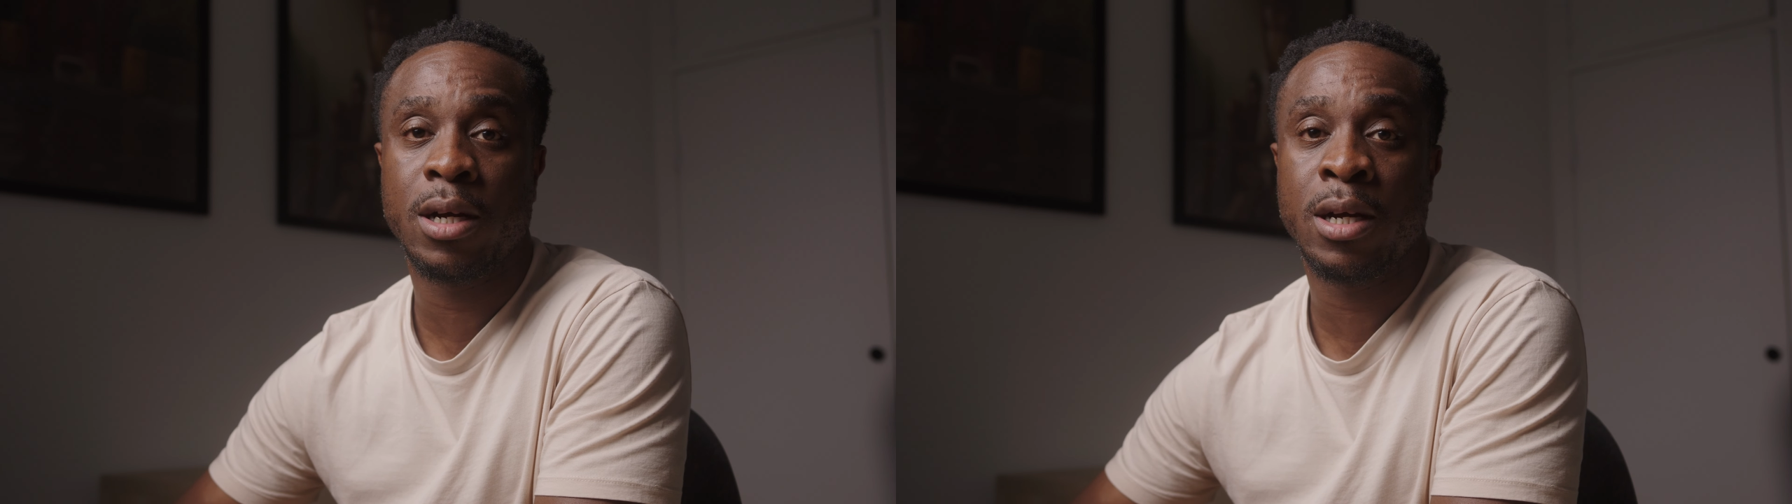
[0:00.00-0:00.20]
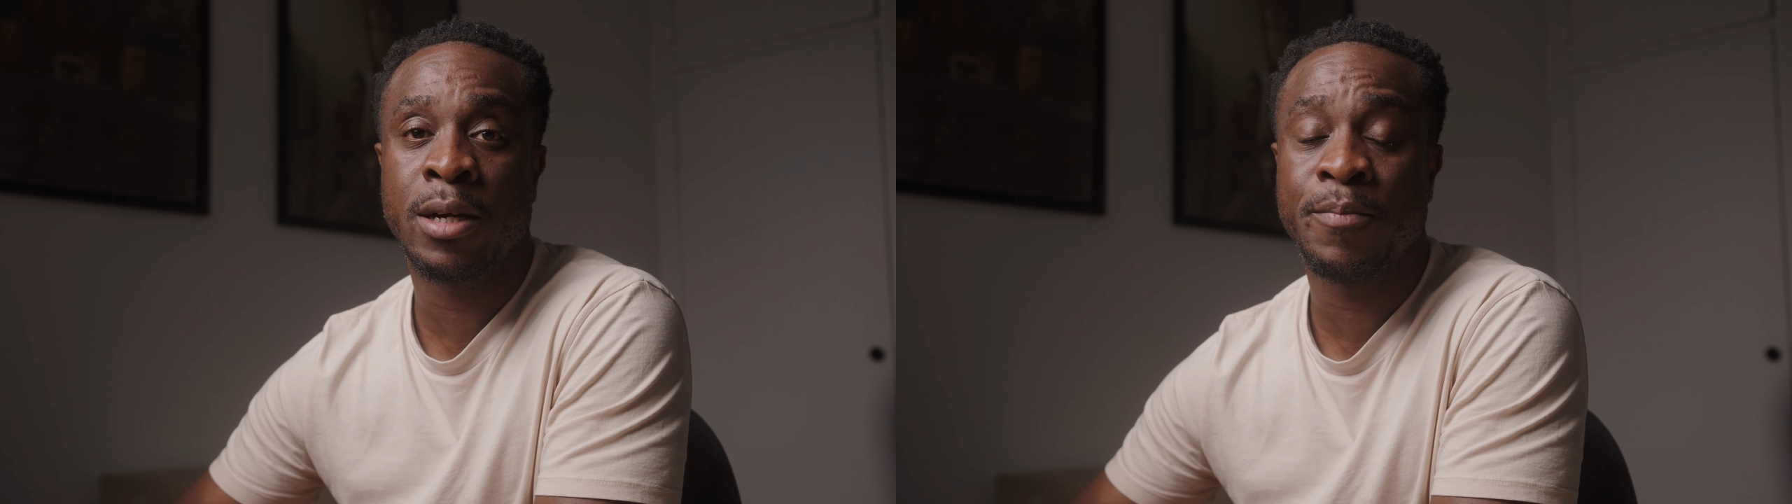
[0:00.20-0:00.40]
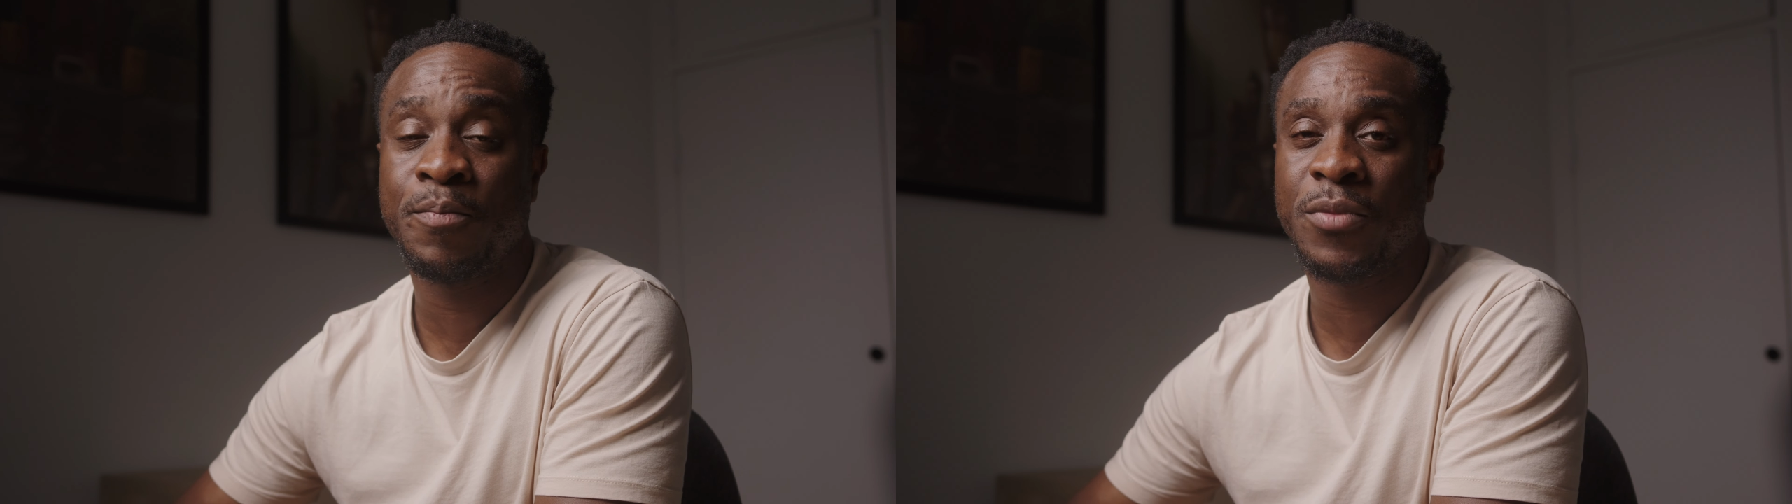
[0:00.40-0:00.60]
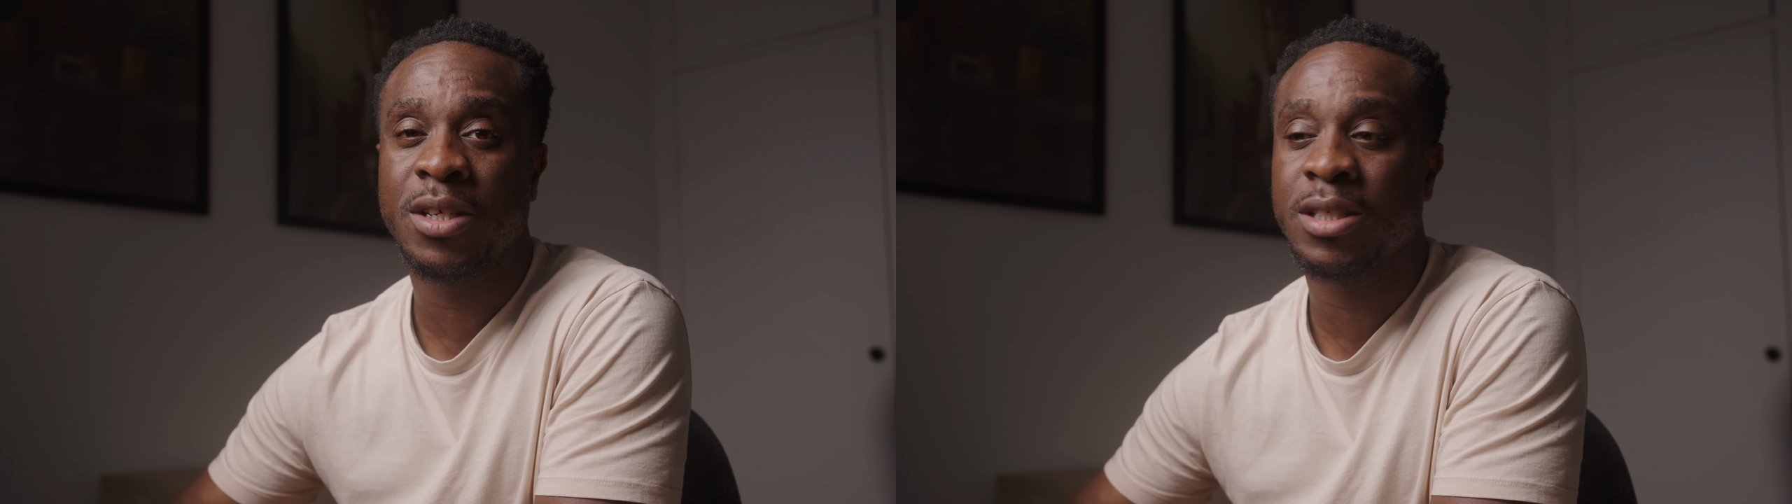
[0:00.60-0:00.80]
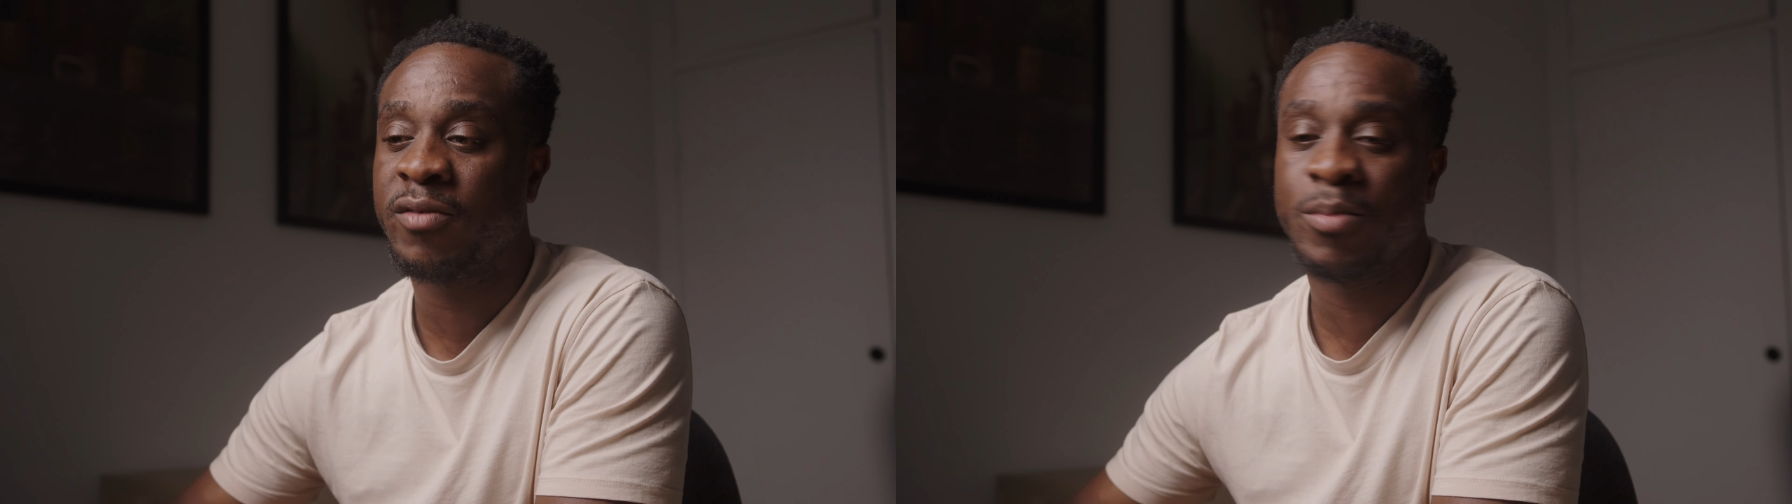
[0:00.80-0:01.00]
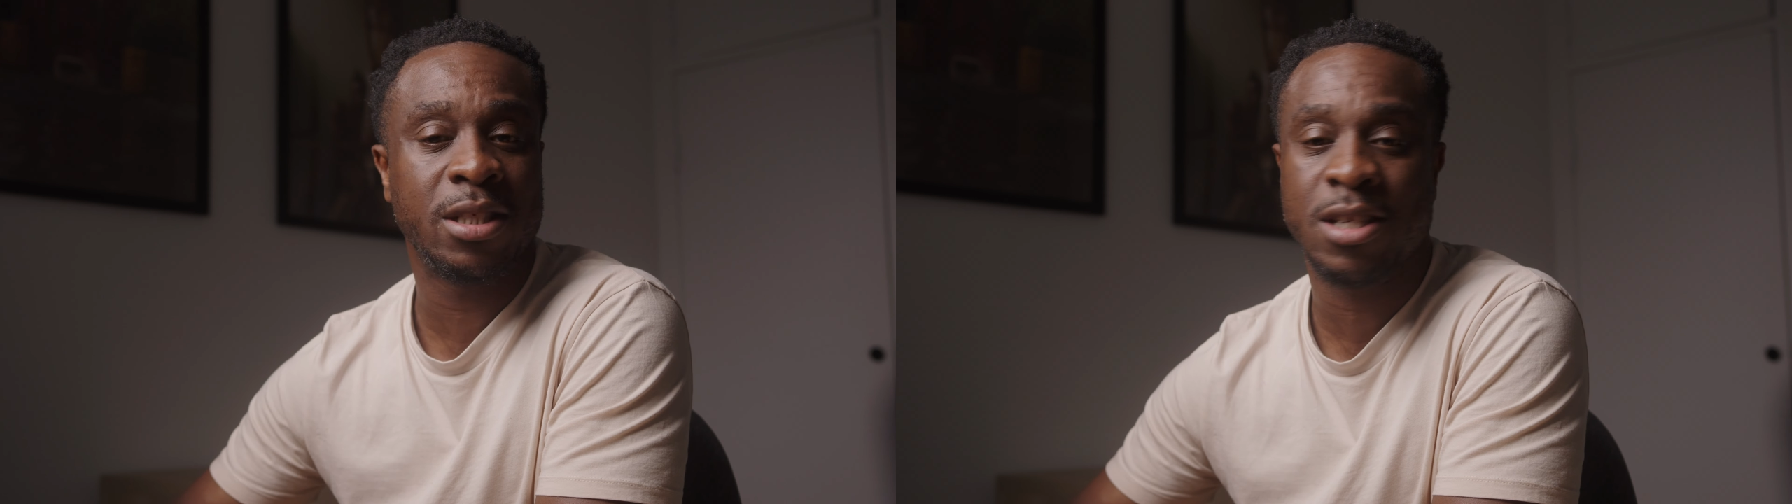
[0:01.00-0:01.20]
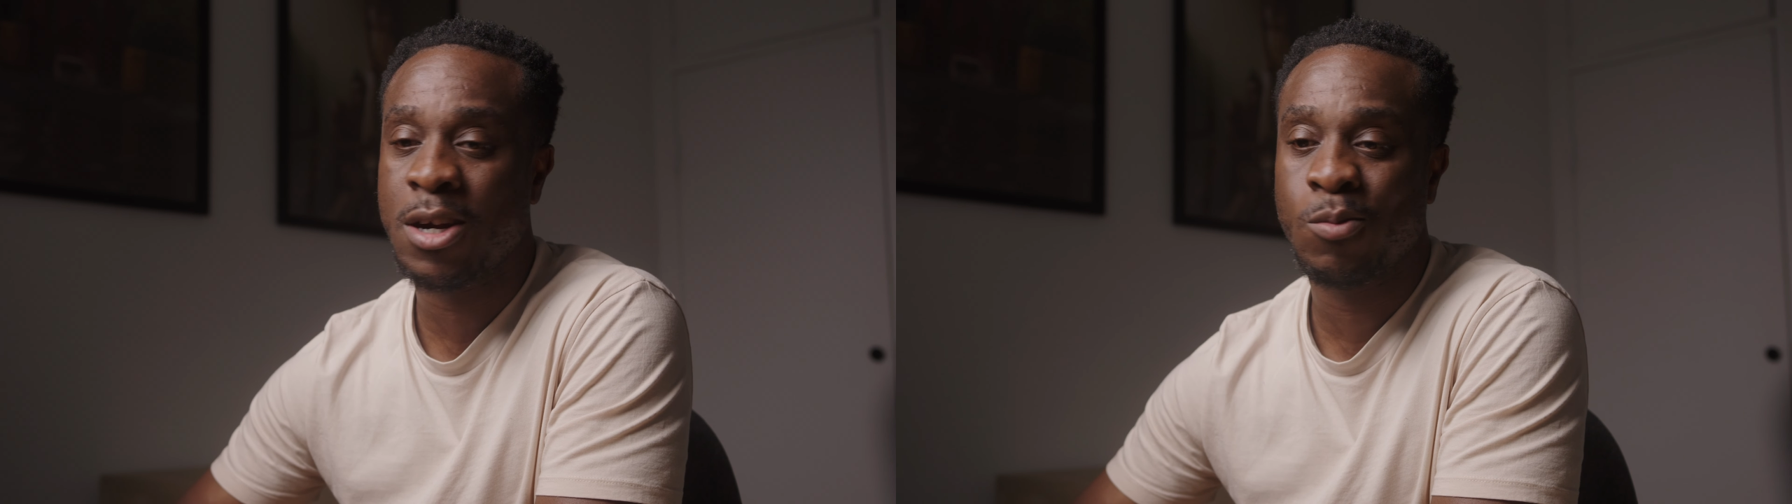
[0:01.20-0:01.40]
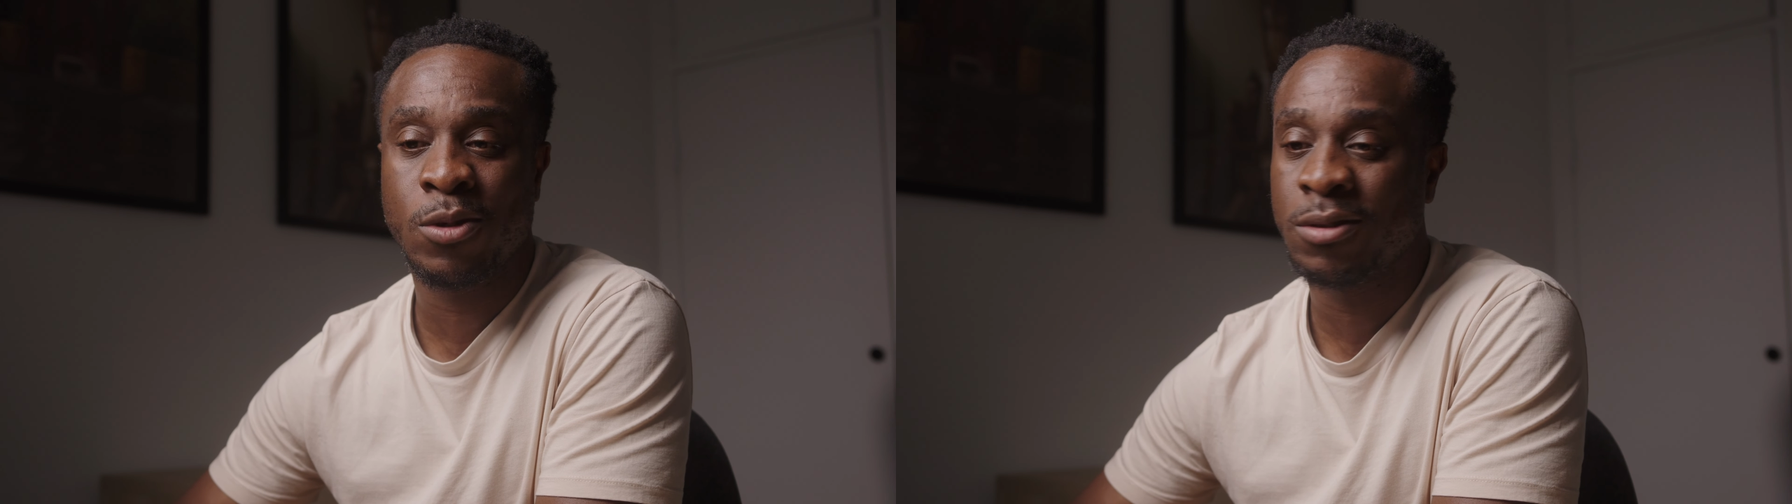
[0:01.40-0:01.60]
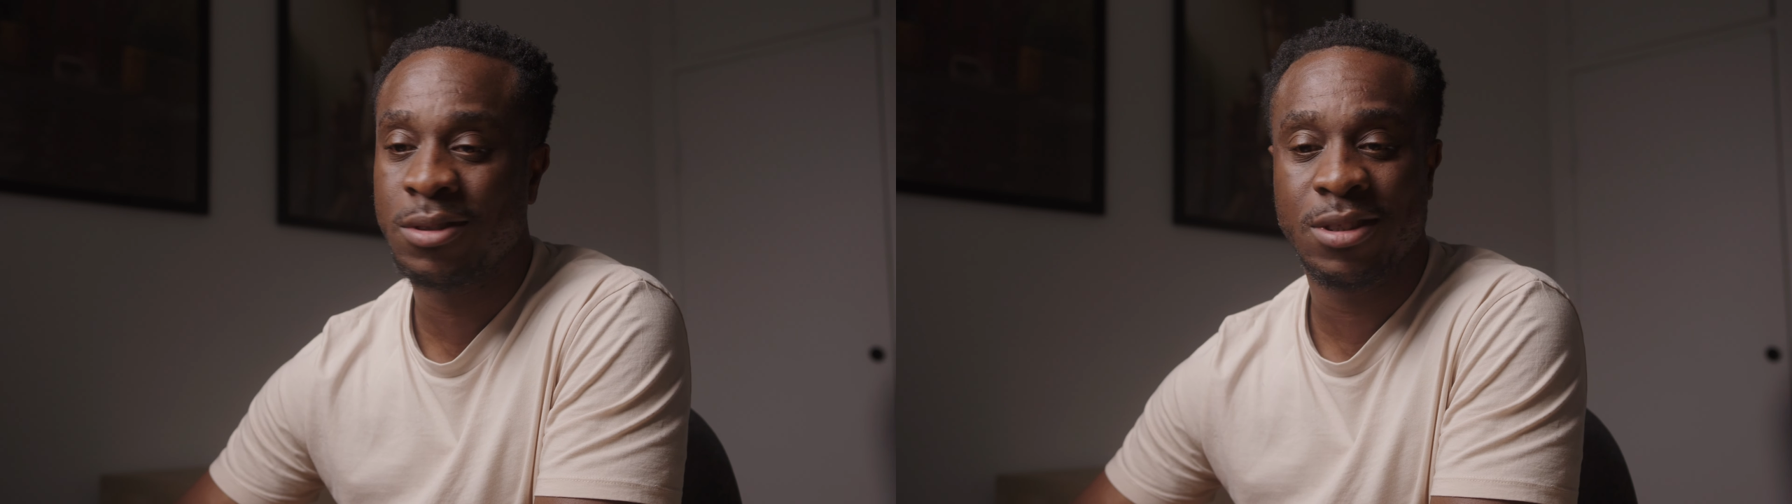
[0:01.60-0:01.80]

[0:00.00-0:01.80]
because I've been terrible.